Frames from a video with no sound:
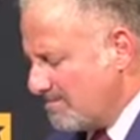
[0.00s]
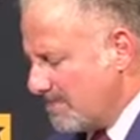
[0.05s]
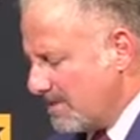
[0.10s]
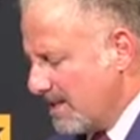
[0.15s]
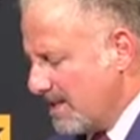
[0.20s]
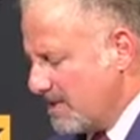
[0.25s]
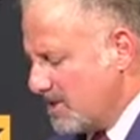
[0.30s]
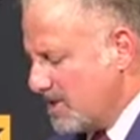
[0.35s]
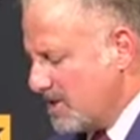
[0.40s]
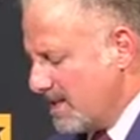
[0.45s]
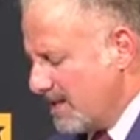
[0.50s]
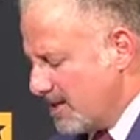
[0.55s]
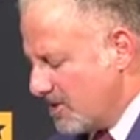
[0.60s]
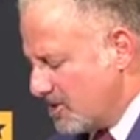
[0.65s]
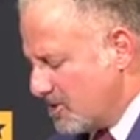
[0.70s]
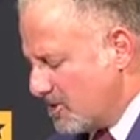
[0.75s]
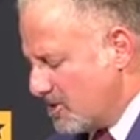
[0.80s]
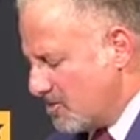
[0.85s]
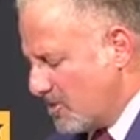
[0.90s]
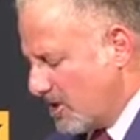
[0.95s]
it
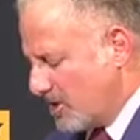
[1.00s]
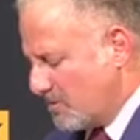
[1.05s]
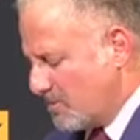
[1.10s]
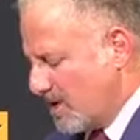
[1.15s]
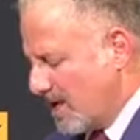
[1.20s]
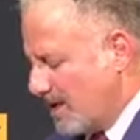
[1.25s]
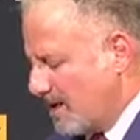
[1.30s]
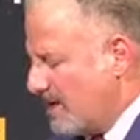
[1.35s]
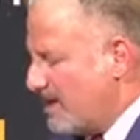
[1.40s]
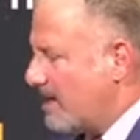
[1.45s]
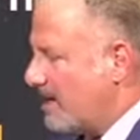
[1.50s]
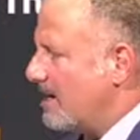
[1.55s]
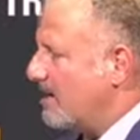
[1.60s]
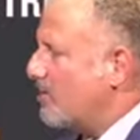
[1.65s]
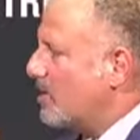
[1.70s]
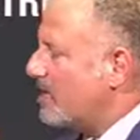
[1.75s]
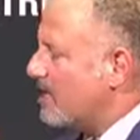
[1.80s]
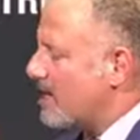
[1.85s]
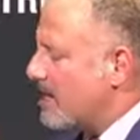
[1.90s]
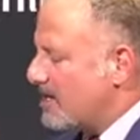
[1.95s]
struck me, and I
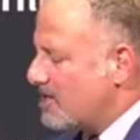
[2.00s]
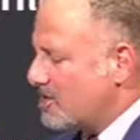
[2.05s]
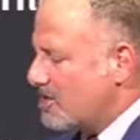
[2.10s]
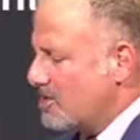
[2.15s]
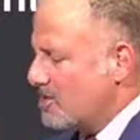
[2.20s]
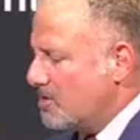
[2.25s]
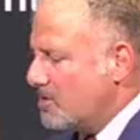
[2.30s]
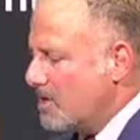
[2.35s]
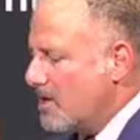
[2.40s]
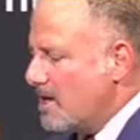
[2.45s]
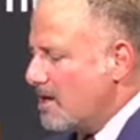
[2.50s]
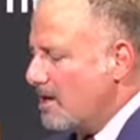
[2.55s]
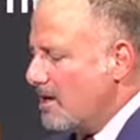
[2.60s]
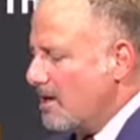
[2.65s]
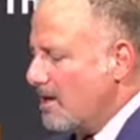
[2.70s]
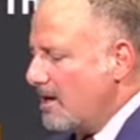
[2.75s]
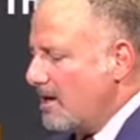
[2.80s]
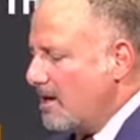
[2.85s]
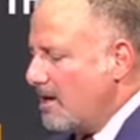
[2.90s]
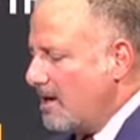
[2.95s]
wanted to ask you
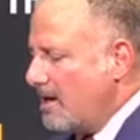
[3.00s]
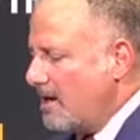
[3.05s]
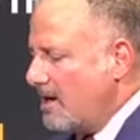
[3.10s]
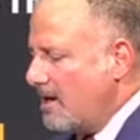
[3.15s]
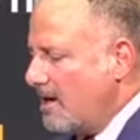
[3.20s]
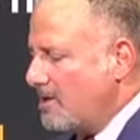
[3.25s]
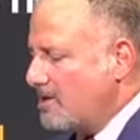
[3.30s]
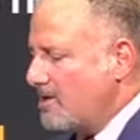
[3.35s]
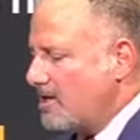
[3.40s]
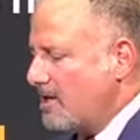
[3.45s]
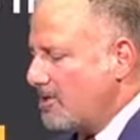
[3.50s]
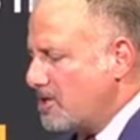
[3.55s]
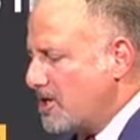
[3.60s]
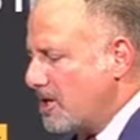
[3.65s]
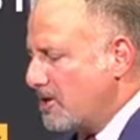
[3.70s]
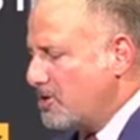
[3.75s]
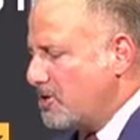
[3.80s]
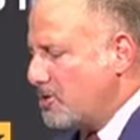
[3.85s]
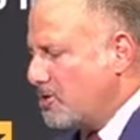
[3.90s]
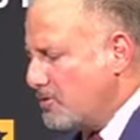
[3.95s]

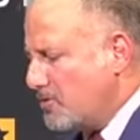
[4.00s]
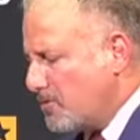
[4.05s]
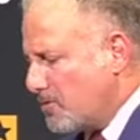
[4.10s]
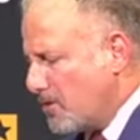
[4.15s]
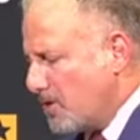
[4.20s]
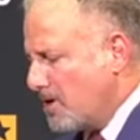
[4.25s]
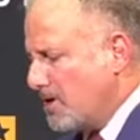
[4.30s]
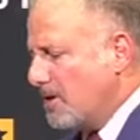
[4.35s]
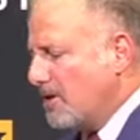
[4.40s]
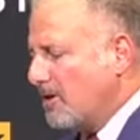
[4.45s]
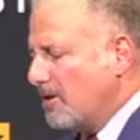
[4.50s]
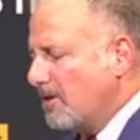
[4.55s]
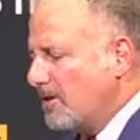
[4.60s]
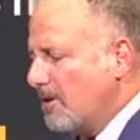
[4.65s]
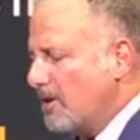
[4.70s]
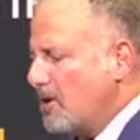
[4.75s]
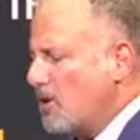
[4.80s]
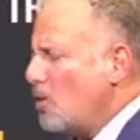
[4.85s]
a twofer here.